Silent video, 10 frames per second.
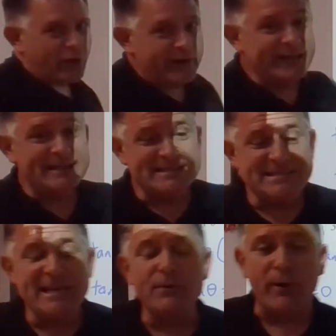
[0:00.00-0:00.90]
starting at
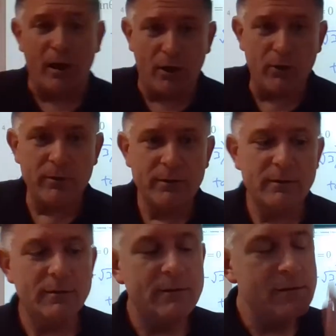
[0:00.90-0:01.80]
zero,
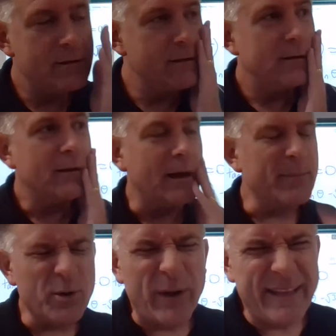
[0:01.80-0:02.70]
I'm
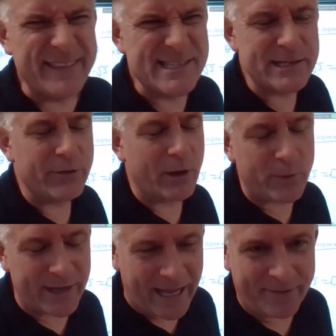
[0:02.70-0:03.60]
going to write the zero. I
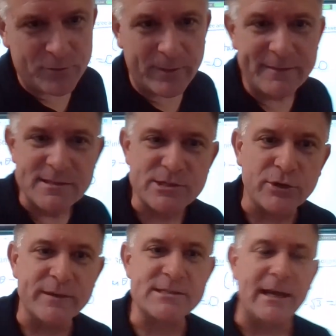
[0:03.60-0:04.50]
wouldn't have to write the
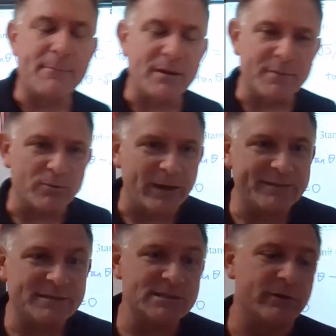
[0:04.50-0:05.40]
zero this time, but I'm going to
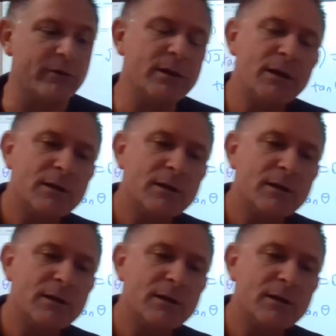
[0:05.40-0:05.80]
write the zero.